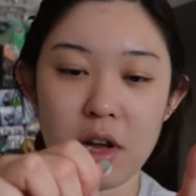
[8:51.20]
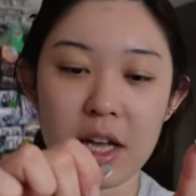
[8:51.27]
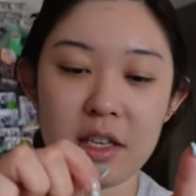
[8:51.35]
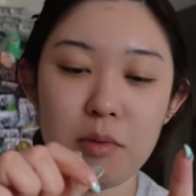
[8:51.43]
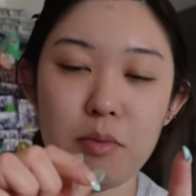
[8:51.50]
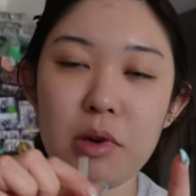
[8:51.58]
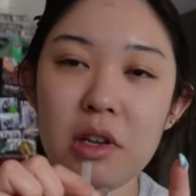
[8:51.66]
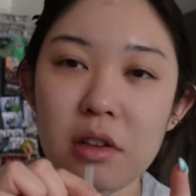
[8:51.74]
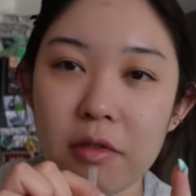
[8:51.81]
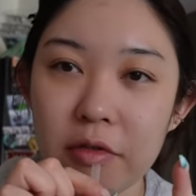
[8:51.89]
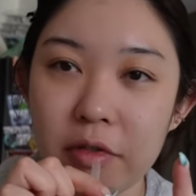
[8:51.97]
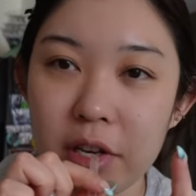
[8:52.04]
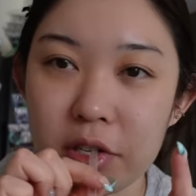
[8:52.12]
I did put it in the
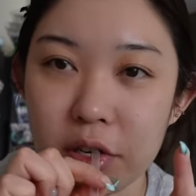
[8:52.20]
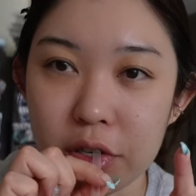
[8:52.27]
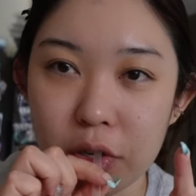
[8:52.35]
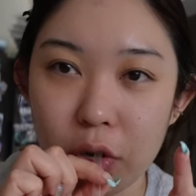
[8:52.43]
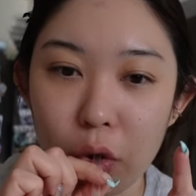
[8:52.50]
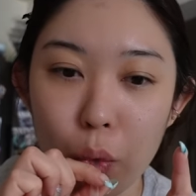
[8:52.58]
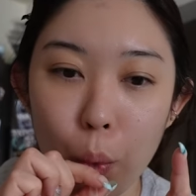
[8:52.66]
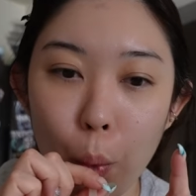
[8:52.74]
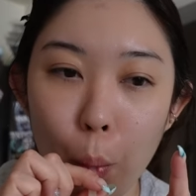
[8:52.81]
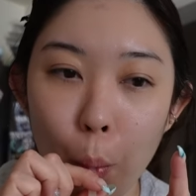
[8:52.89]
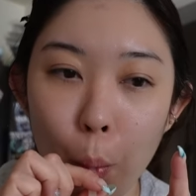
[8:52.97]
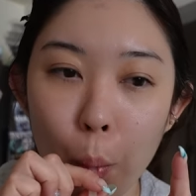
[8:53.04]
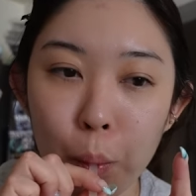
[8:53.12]
freezer, so.
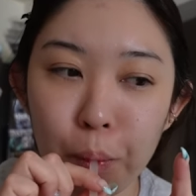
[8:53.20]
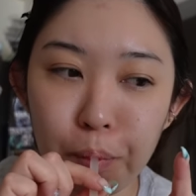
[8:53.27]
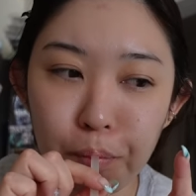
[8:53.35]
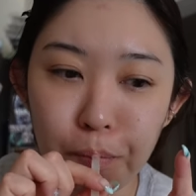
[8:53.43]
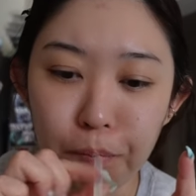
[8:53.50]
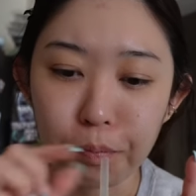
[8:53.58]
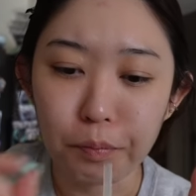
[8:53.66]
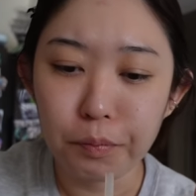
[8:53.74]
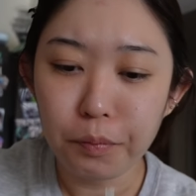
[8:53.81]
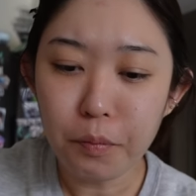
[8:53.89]
Mm.